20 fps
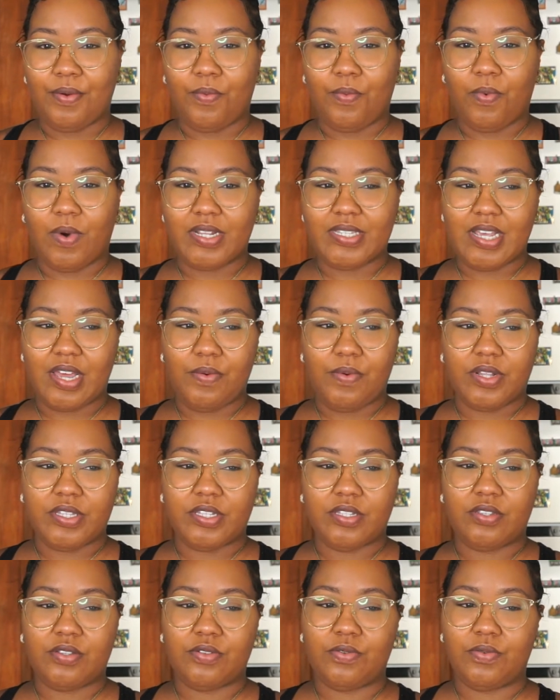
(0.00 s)
what I
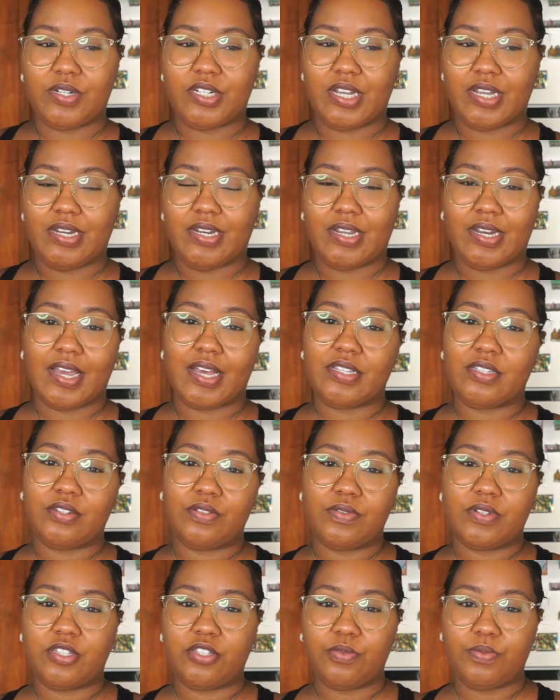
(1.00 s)
wanted to do, which I didn't get to do
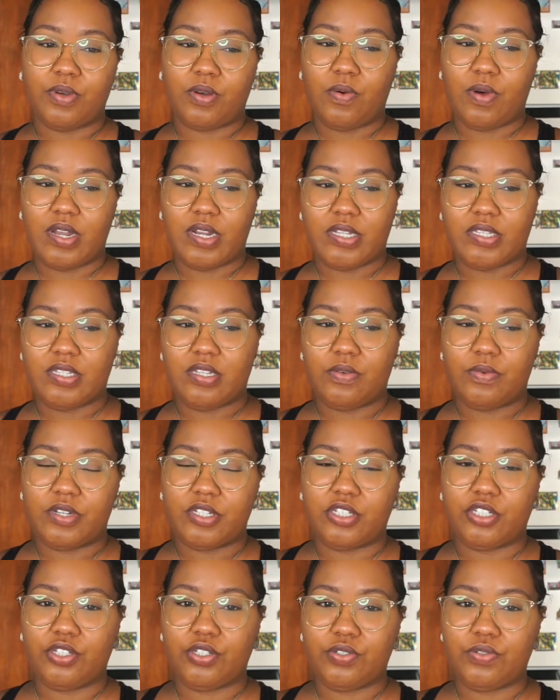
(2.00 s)
with Super Quality,
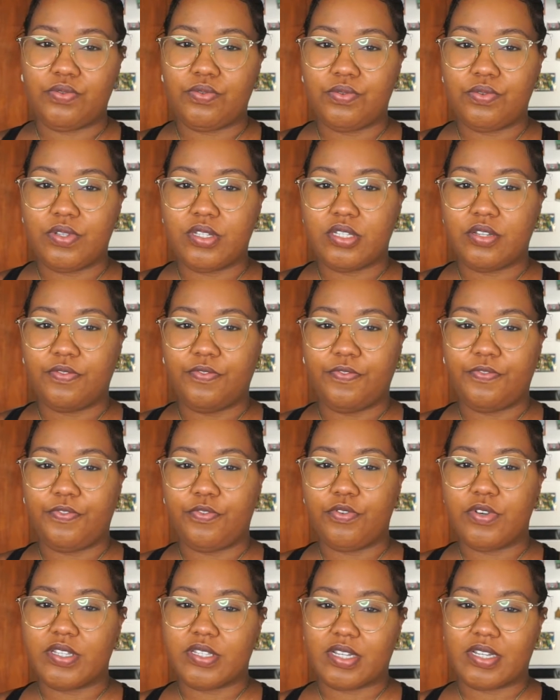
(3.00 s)
was choose
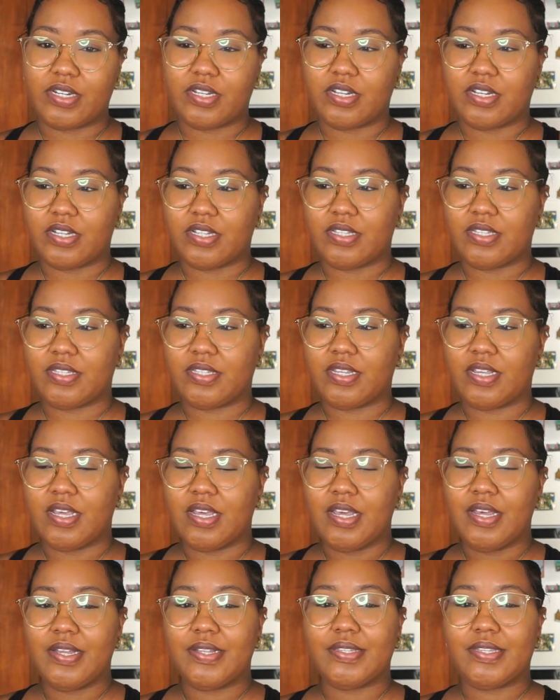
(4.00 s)
frozen goods
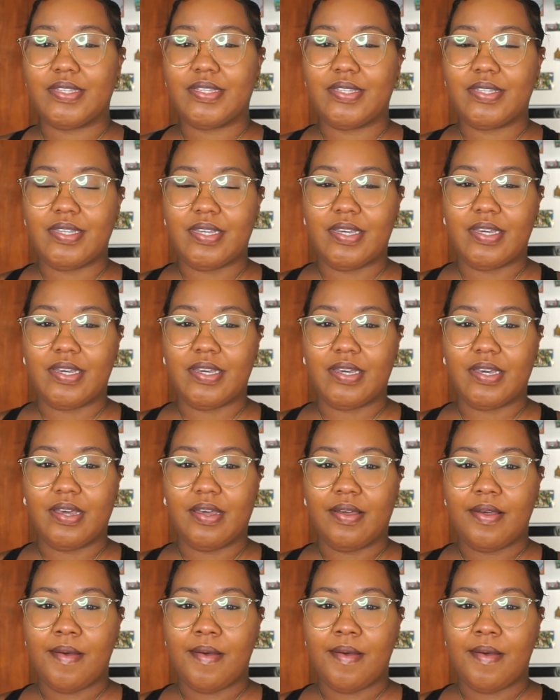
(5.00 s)
to see